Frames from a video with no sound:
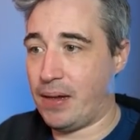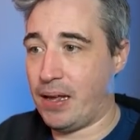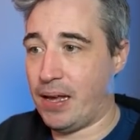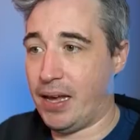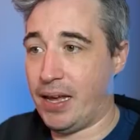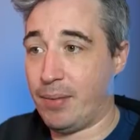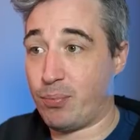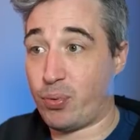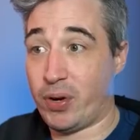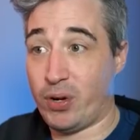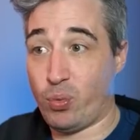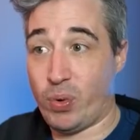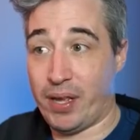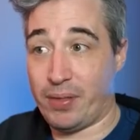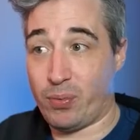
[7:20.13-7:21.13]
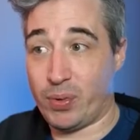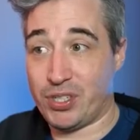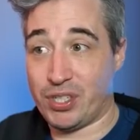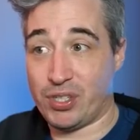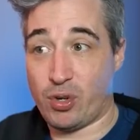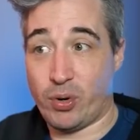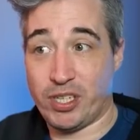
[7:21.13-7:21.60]
And print width, which
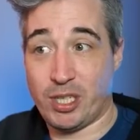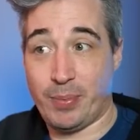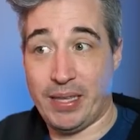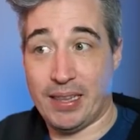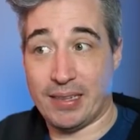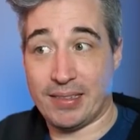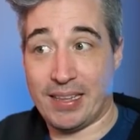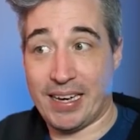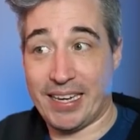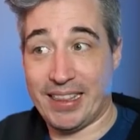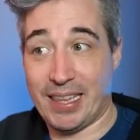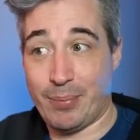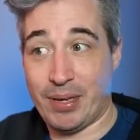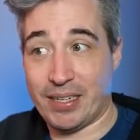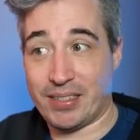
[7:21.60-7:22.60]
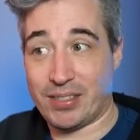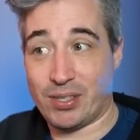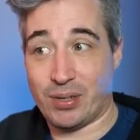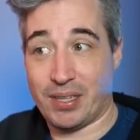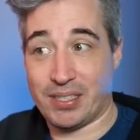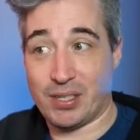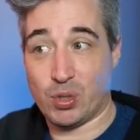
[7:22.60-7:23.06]
is going to be the line limit.
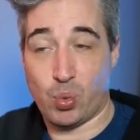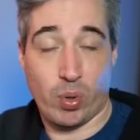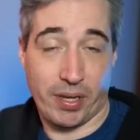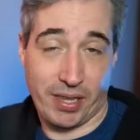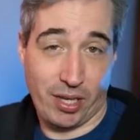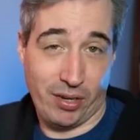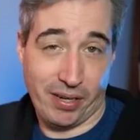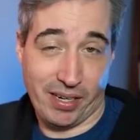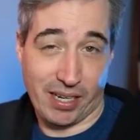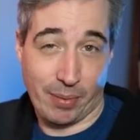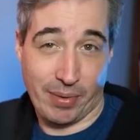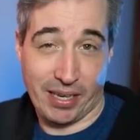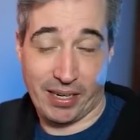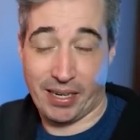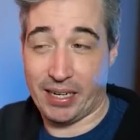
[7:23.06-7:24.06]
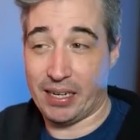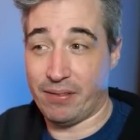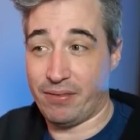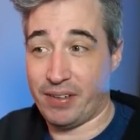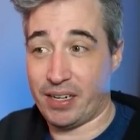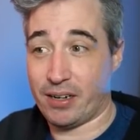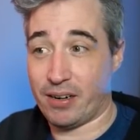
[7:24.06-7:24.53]
So this is one that you can come in and
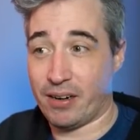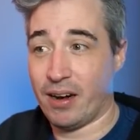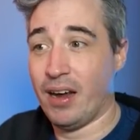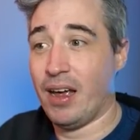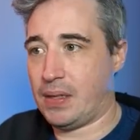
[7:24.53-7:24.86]
configure.